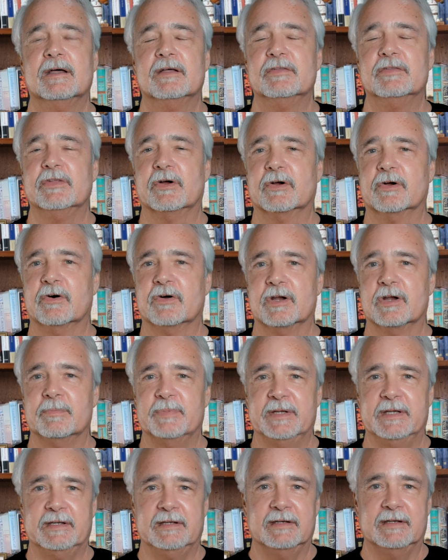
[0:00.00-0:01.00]
They're going to
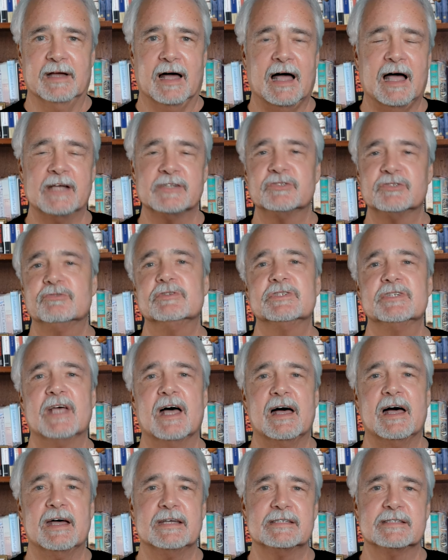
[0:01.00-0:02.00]
be
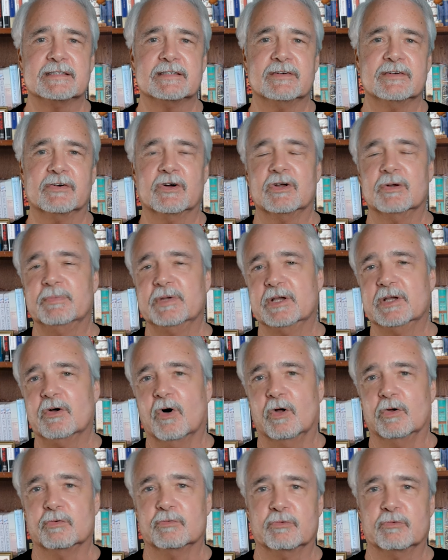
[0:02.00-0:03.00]
ostracized. They're going to be
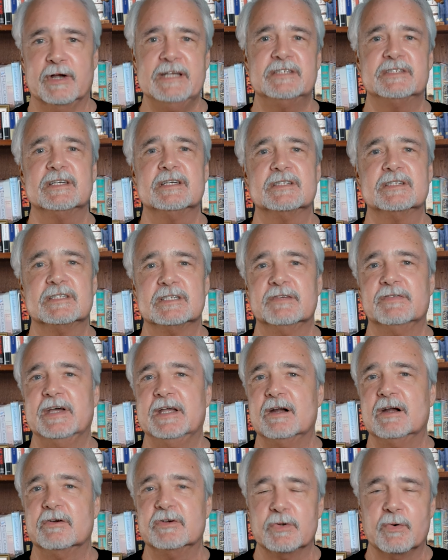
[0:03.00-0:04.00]
called racists if they
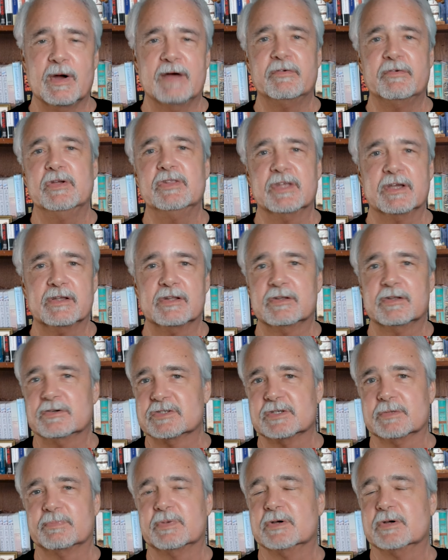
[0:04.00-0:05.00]
don't do everything they're
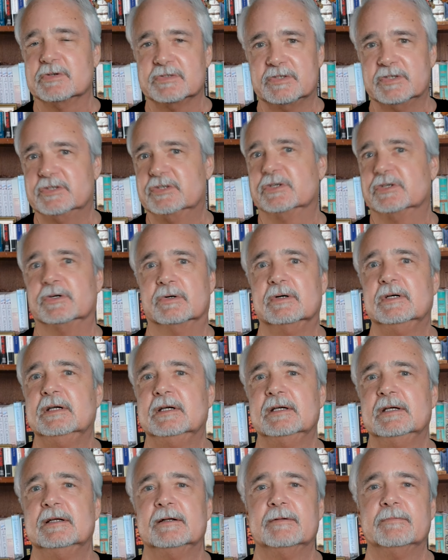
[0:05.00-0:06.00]
supposed to do.
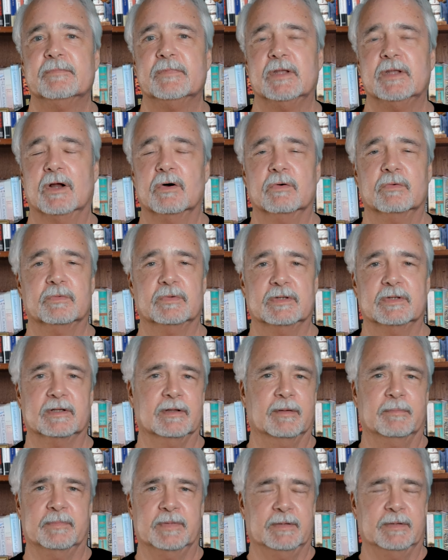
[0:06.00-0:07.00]
You know,
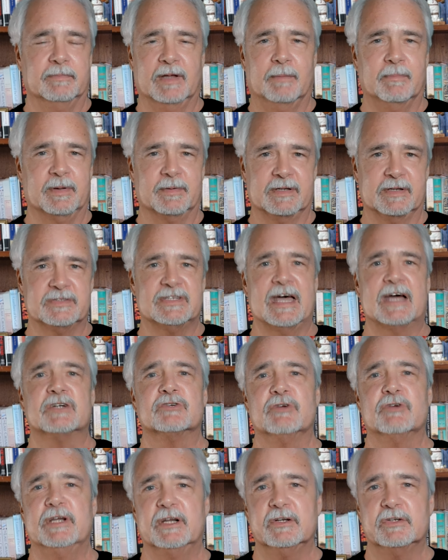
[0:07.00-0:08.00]
I mean, I'm
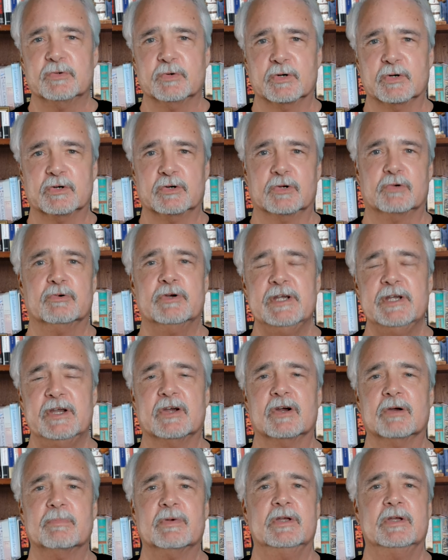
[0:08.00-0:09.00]
exaggerating to a degree
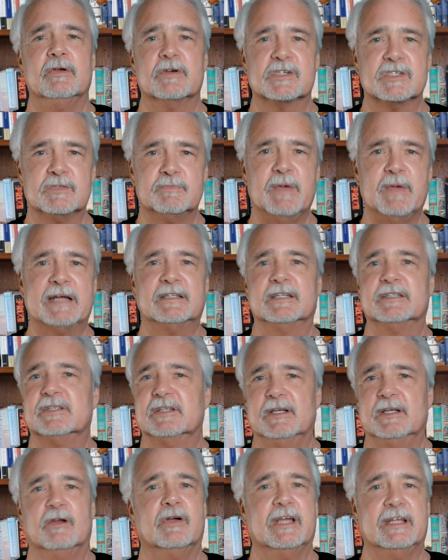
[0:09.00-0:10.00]
here, but you're expected to,
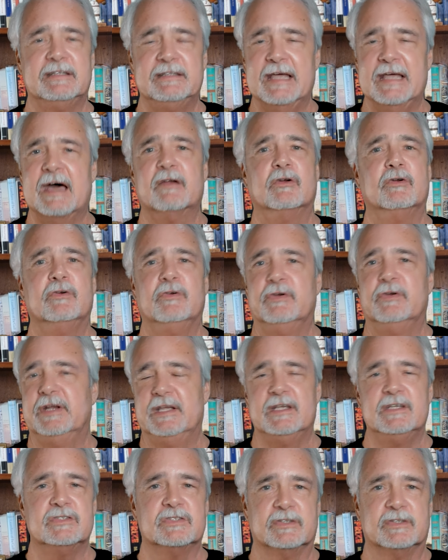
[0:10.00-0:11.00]
you know, get down on your
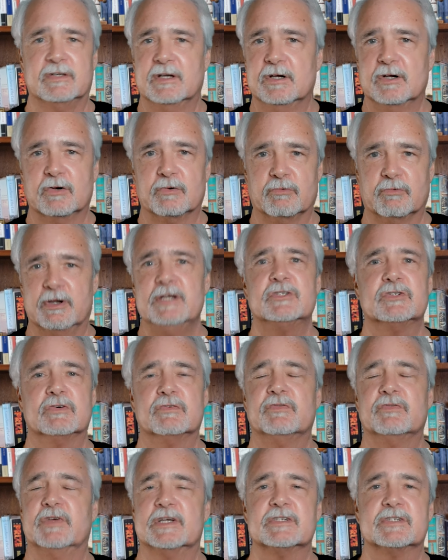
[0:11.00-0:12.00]
knees and raise your
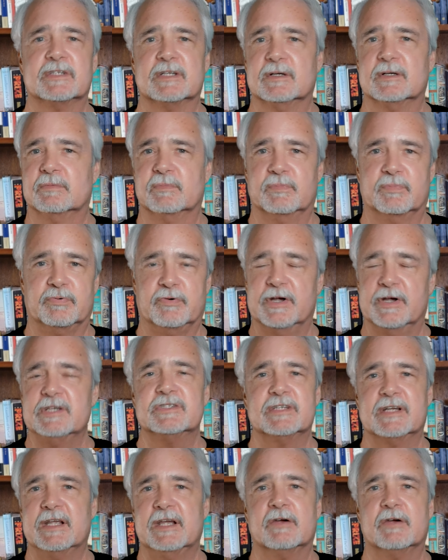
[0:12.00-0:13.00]
fist and praise
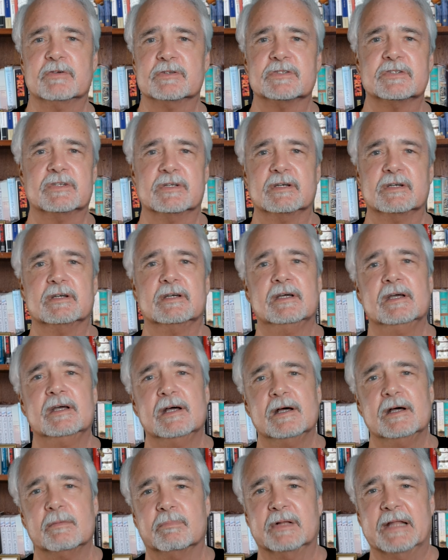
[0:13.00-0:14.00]
adherence to
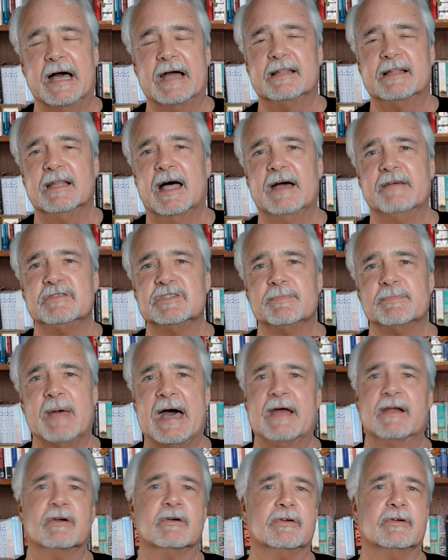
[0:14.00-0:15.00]
Black Lives
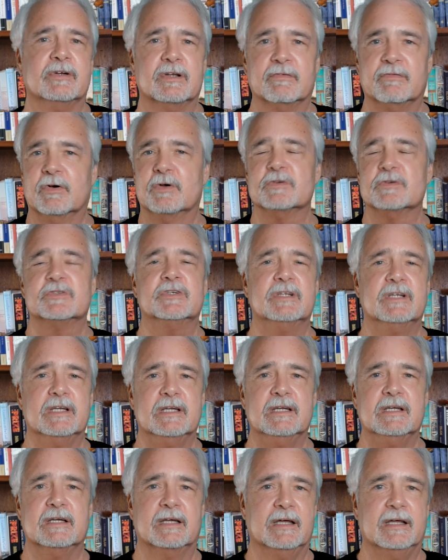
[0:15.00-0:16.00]
Matter and
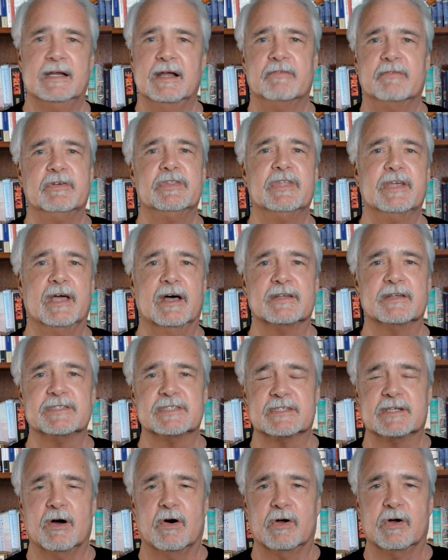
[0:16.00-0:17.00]
diversity and everything else
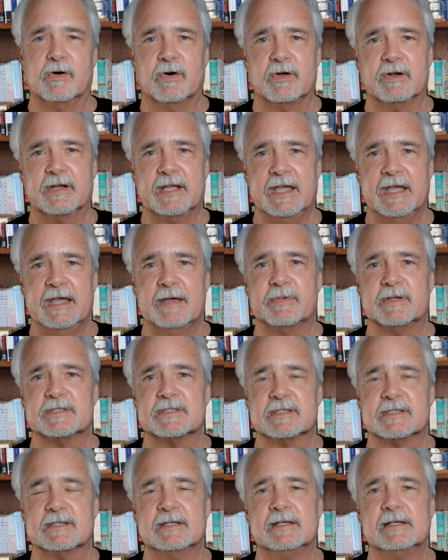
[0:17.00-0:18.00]
that's going on campus.
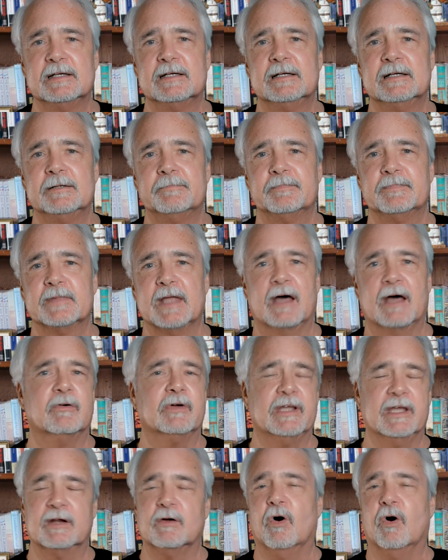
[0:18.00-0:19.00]
I don't
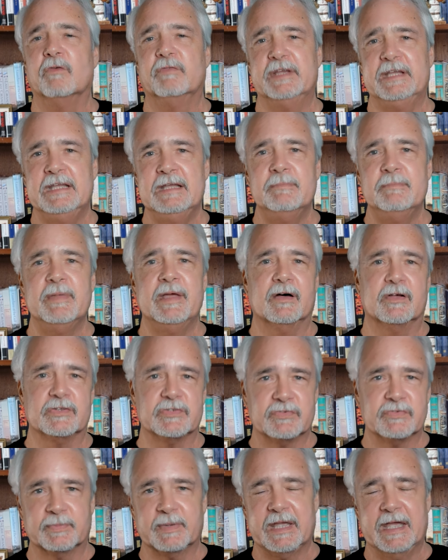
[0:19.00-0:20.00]
get all the emails
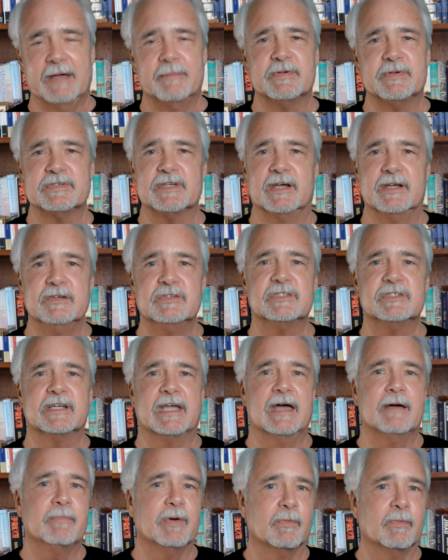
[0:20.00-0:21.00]
from campus I used to
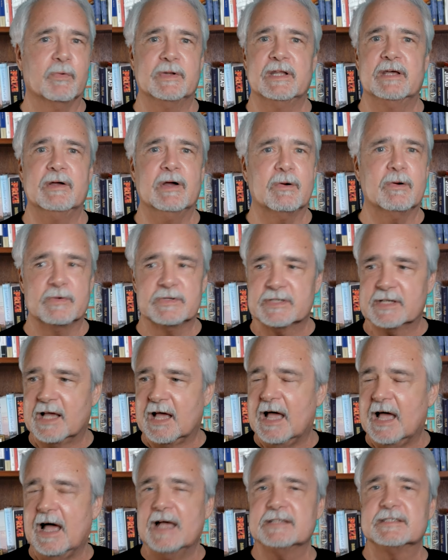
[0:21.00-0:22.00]
get, but when they are, it was
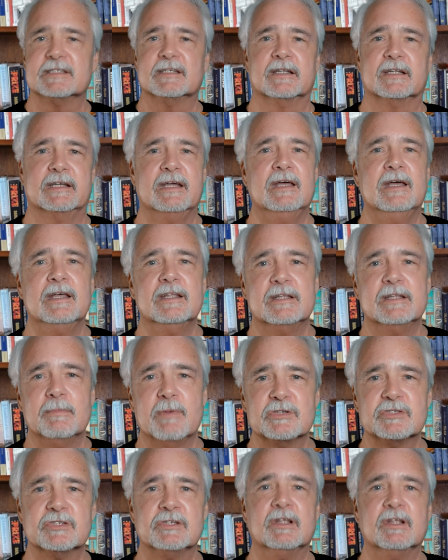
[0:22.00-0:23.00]
constantly the
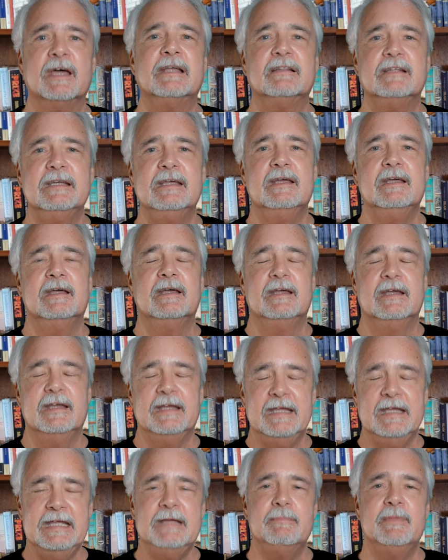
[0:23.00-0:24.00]
most likely
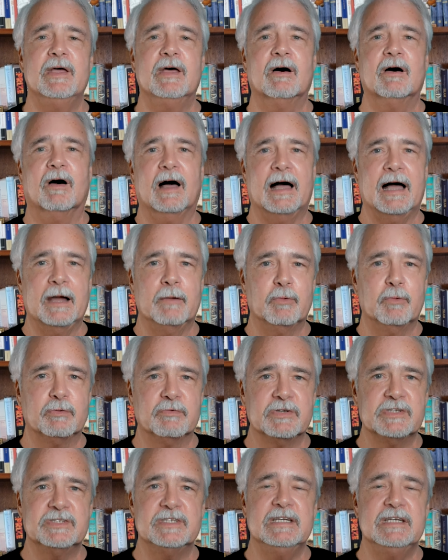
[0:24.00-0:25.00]
email I would
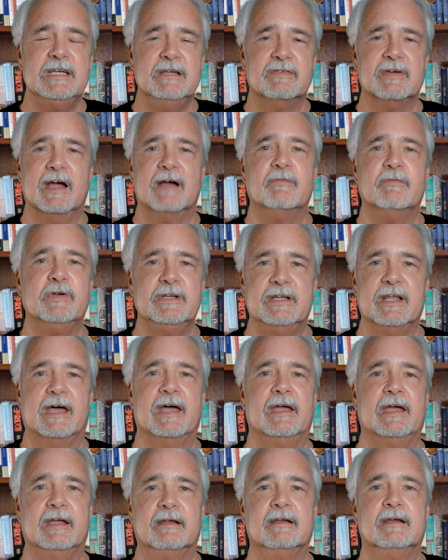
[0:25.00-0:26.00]
receive every
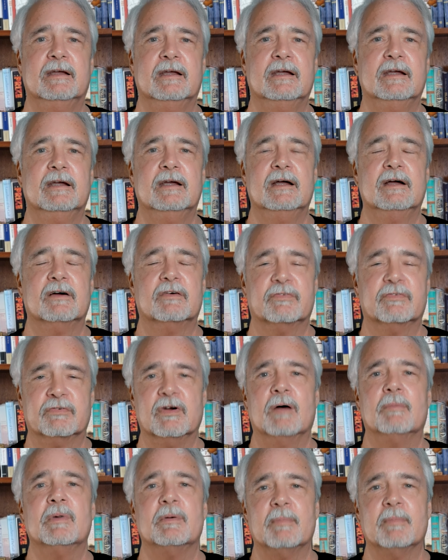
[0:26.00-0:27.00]
day
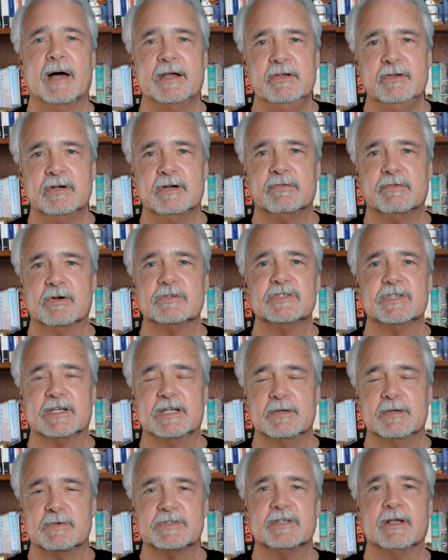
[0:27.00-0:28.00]
from my
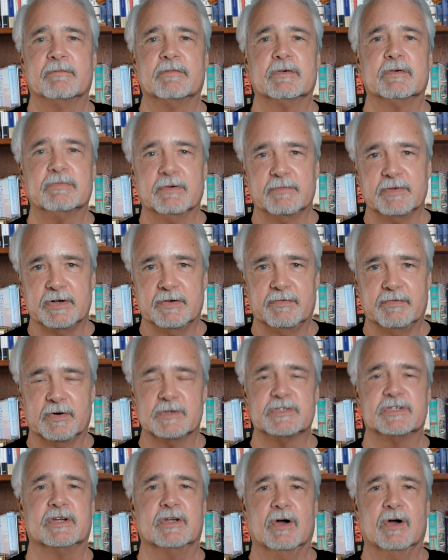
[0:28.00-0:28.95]
university was something from the diversity